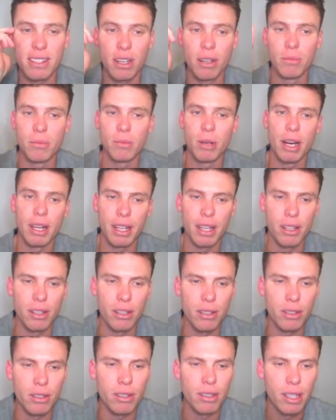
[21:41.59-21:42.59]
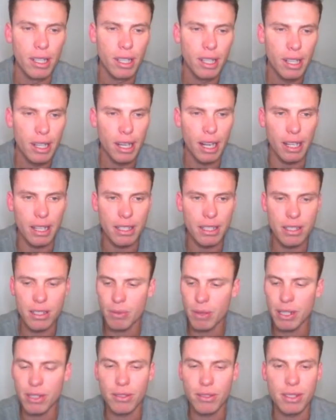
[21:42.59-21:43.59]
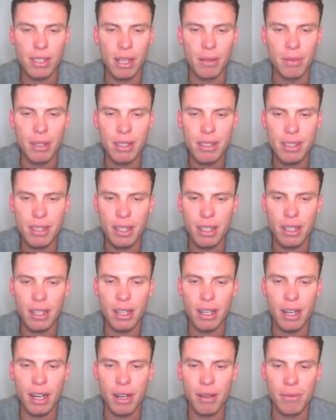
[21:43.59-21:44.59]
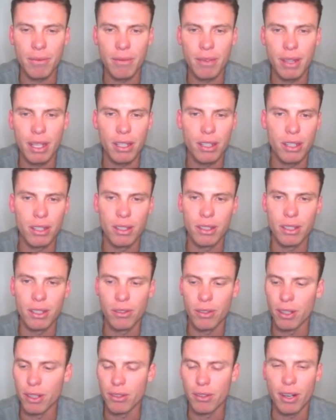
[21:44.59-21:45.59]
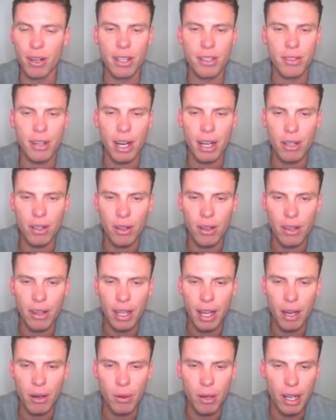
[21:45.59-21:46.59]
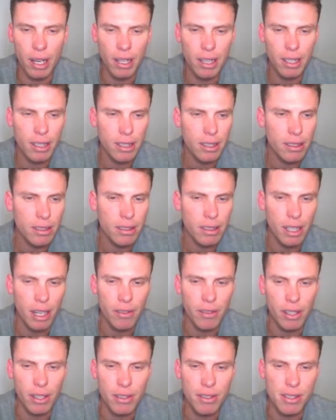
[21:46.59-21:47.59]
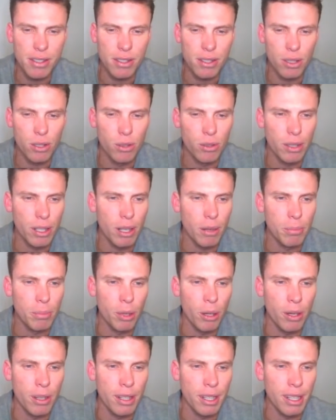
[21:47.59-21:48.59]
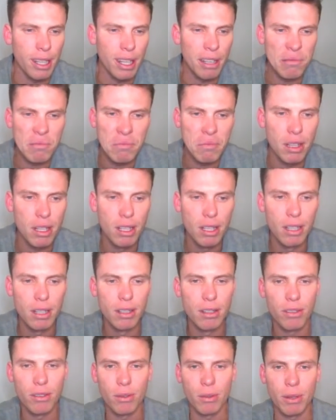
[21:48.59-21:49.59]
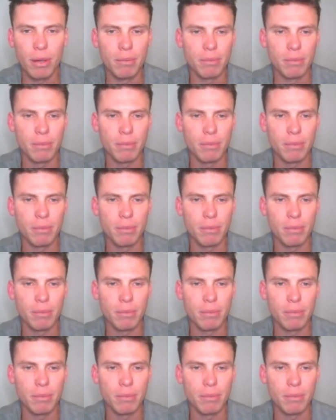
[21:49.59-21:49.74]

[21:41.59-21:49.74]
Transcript: I don't mind that at all. Uh, let's just wait till team list, and I think you, you're on the right track on that one. Yeah, everyone else is cool. You got Burton in there. Sweet.